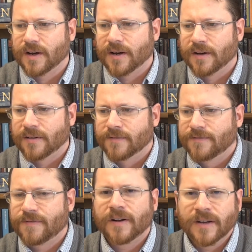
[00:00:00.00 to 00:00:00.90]
of
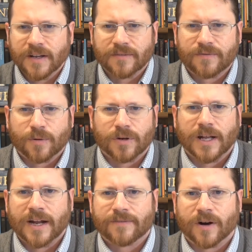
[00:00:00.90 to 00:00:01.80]
funding for a
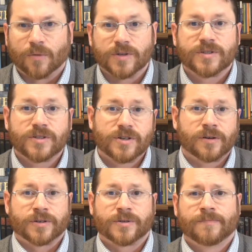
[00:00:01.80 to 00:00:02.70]
lot of art was the
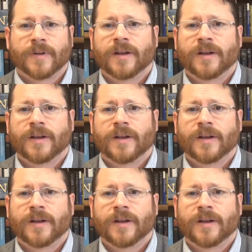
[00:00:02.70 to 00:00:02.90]
church.